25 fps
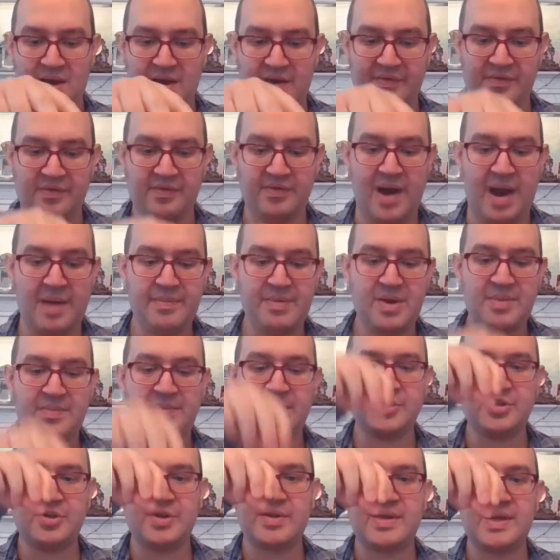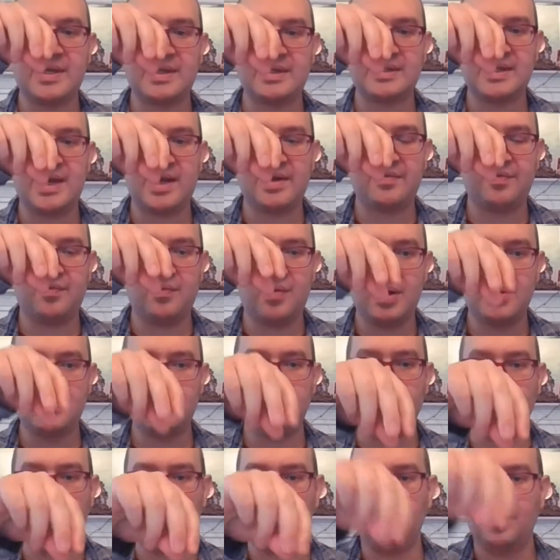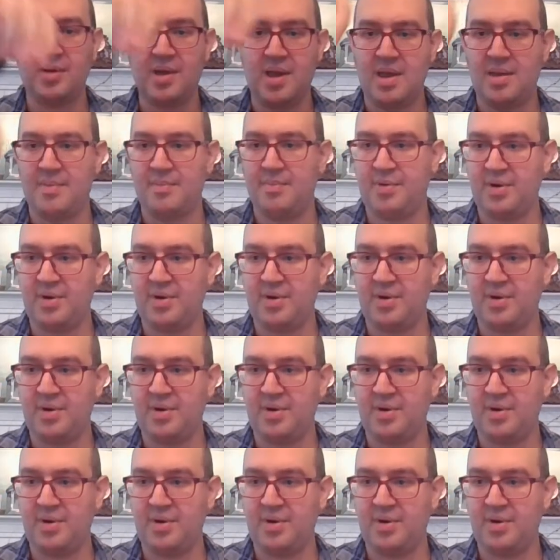of grabbing a bunch of things out of one bowl,